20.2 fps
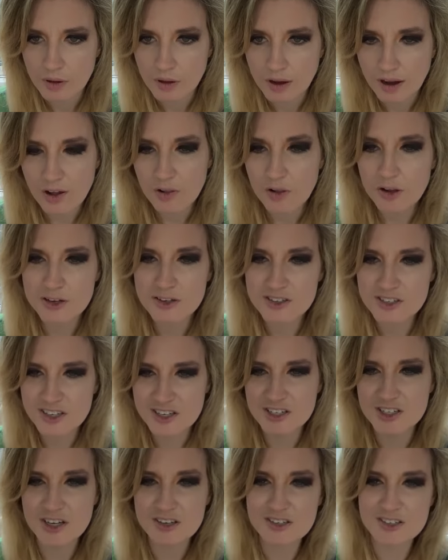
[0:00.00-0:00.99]
Oh, look,
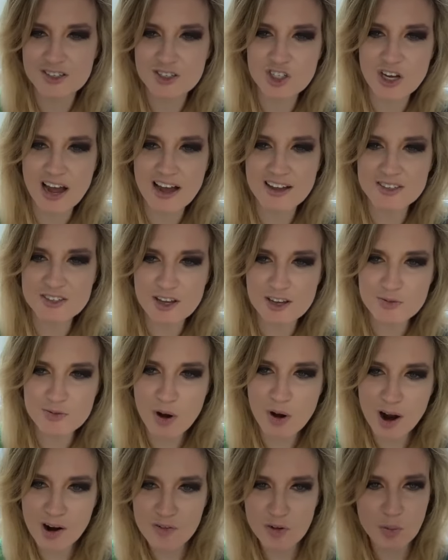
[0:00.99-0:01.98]
CJ, Chad says,
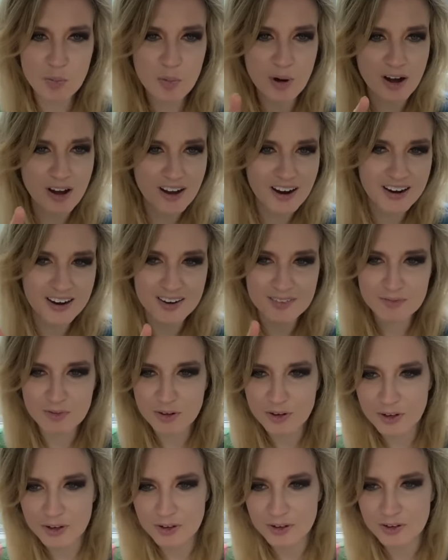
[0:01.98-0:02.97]
Marvel party,
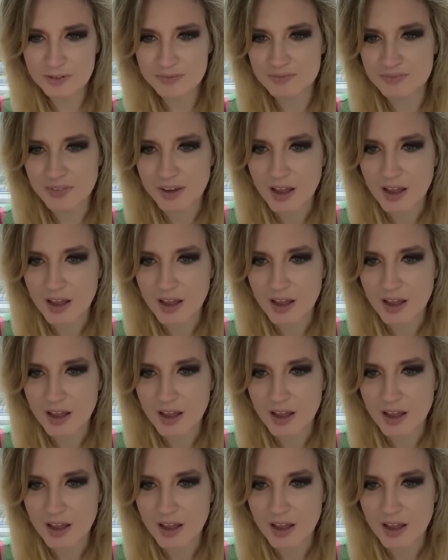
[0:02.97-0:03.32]
woohoo.